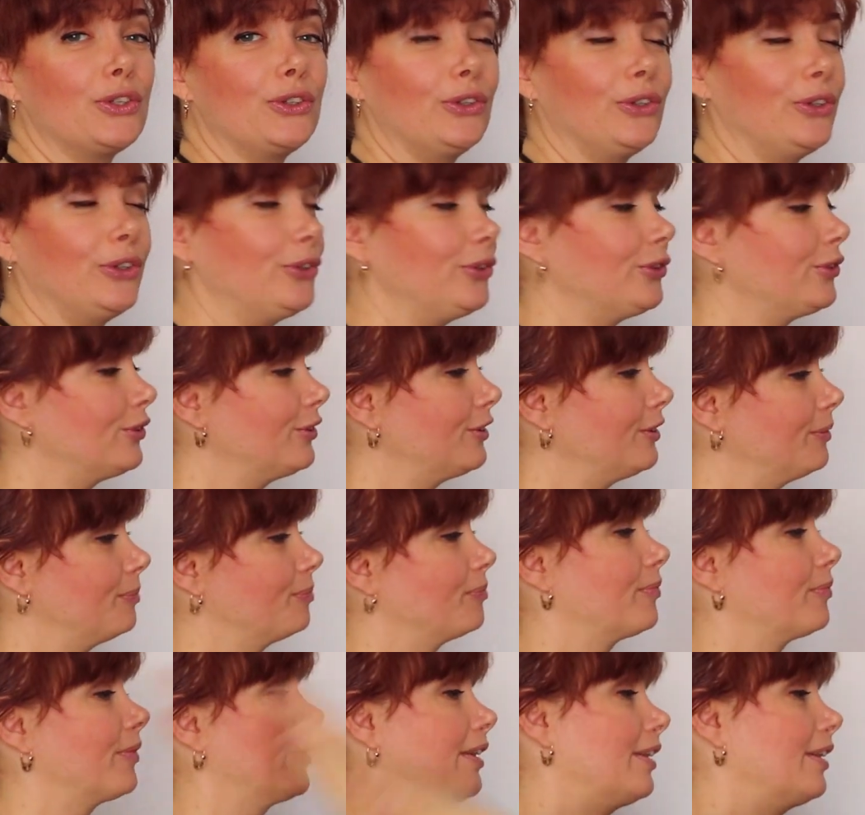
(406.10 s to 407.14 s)
to use
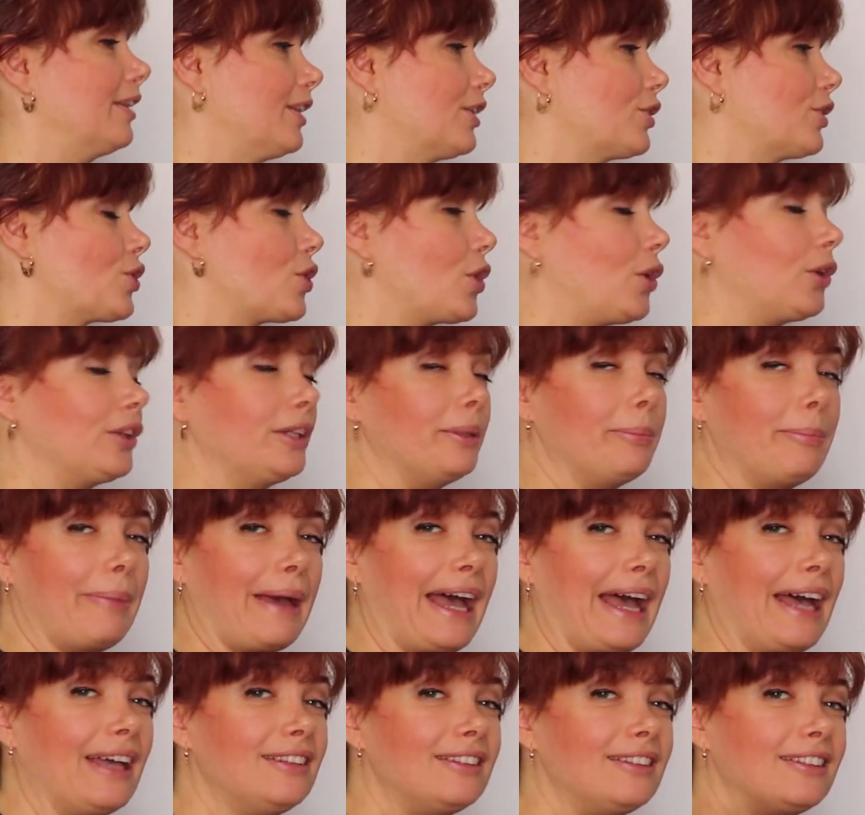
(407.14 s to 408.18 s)
shoulder
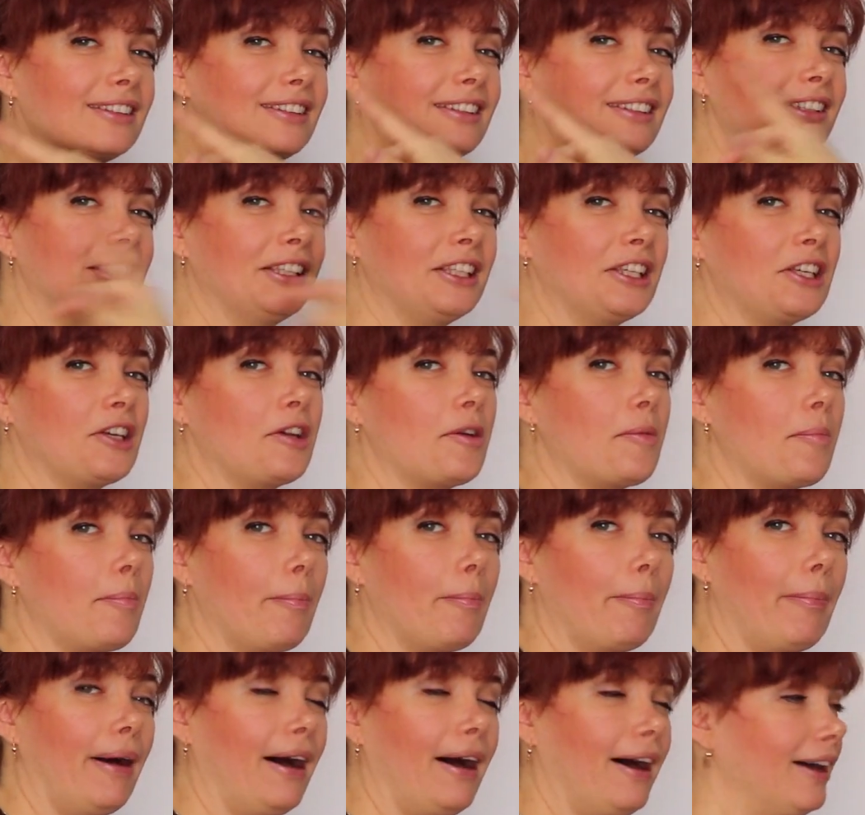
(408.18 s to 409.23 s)
pads,
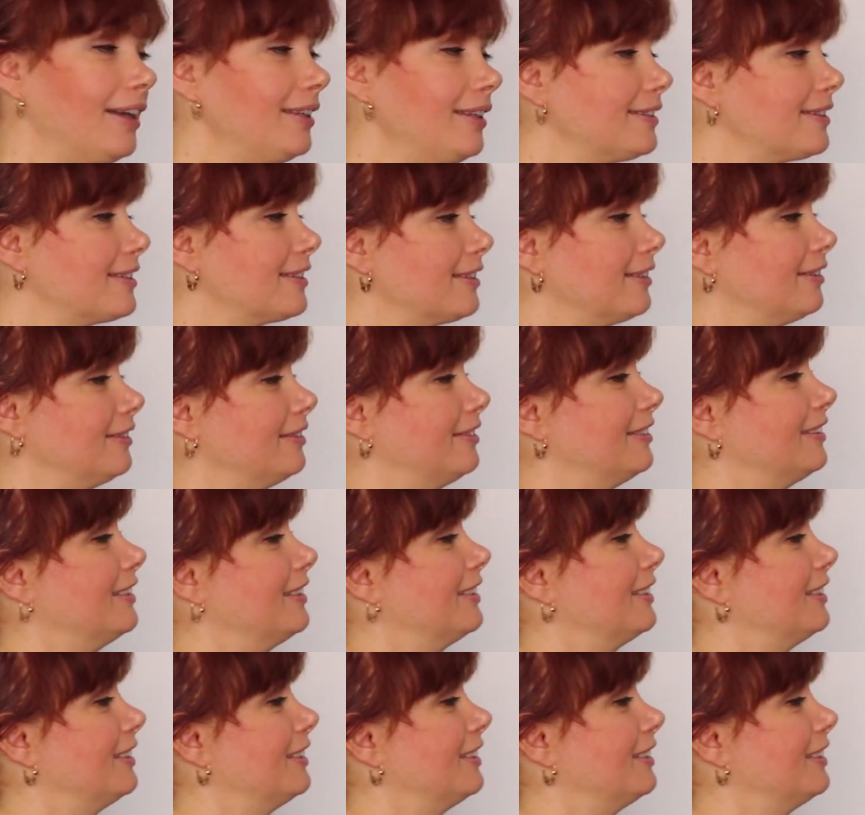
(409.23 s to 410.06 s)
but